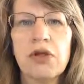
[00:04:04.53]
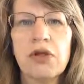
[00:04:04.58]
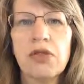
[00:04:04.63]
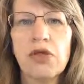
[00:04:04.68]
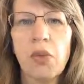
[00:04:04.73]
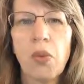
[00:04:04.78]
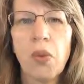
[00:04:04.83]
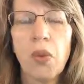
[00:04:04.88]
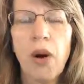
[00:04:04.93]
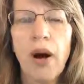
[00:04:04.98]

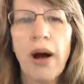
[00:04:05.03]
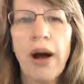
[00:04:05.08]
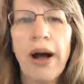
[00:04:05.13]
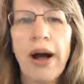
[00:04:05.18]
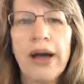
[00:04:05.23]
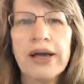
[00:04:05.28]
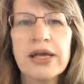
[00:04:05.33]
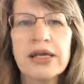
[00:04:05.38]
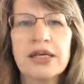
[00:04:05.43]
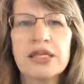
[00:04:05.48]
The
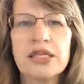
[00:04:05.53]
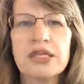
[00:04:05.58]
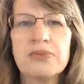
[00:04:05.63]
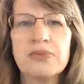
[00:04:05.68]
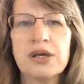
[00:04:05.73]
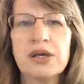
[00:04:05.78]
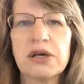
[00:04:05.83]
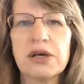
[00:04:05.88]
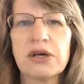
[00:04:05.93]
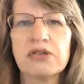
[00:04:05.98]
why is
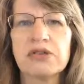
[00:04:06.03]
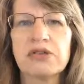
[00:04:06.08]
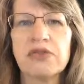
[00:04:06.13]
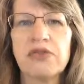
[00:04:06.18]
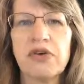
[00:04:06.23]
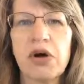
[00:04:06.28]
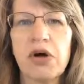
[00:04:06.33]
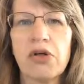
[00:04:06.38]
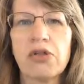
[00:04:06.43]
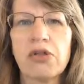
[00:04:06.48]
because of
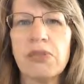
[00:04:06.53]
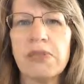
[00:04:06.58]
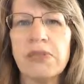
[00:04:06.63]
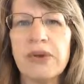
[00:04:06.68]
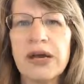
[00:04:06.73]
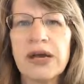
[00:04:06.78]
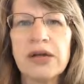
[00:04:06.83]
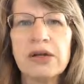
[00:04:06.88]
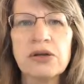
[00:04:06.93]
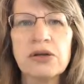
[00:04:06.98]
all the
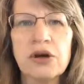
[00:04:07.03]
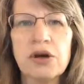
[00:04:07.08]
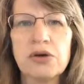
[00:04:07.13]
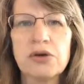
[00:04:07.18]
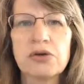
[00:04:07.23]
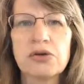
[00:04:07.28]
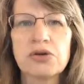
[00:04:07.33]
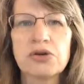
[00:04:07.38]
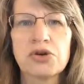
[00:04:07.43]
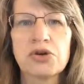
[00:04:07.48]
big
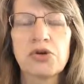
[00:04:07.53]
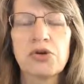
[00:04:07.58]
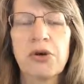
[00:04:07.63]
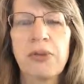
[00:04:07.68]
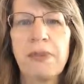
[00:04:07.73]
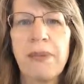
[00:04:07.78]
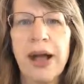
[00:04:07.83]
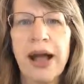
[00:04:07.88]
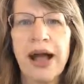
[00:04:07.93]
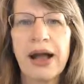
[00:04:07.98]
donors who are
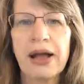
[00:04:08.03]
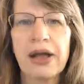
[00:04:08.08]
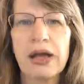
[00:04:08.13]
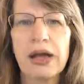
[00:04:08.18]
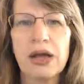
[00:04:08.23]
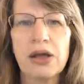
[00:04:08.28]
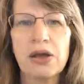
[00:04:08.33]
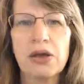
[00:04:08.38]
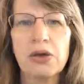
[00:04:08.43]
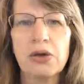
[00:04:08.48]

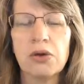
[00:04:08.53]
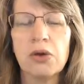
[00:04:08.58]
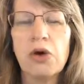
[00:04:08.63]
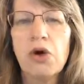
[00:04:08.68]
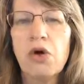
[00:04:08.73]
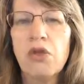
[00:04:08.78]
backing you.